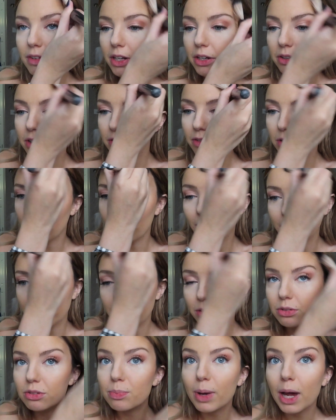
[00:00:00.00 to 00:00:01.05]
I don't even want to
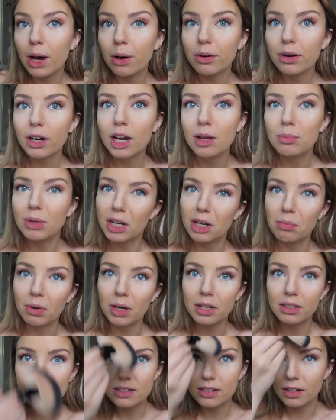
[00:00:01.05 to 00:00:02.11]
use powder. I mean, I
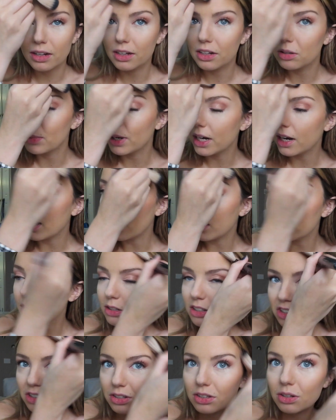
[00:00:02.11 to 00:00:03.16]
might still under my
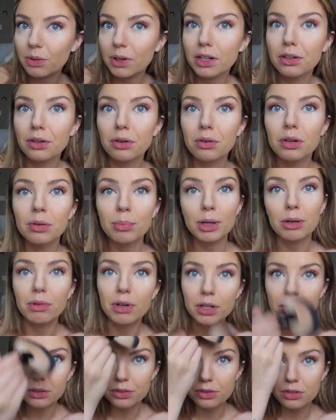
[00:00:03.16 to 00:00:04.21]
eyes just so my
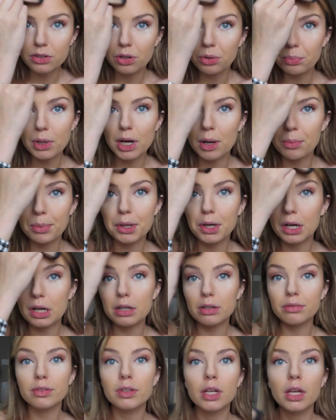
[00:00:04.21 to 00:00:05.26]
wrinkles don't pop
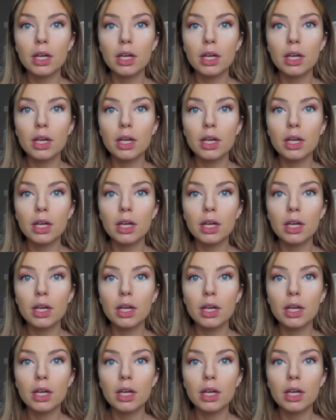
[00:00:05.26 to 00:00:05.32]
off.